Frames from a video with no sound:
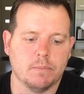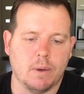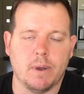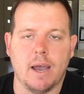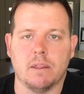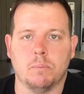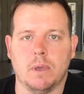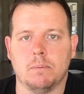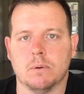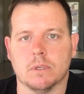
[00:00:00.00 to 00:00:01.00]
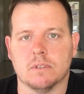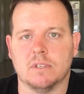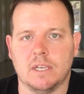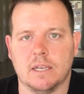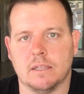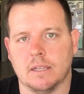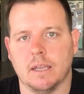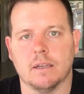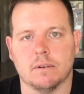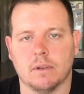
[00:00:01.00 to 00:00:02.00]
That way other people can see it and they
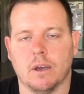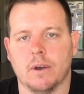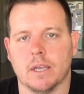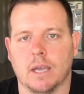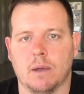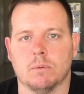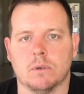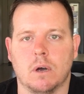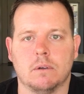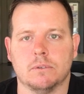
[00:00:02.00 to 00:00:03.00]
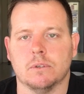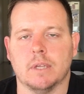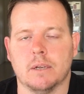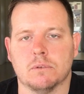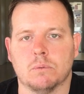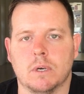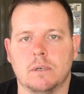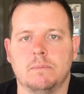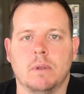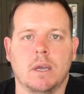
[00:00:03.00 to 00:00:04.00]
can go, okay, well, I'll do that as
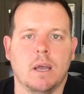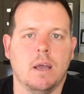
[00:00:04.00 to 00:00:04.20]
well.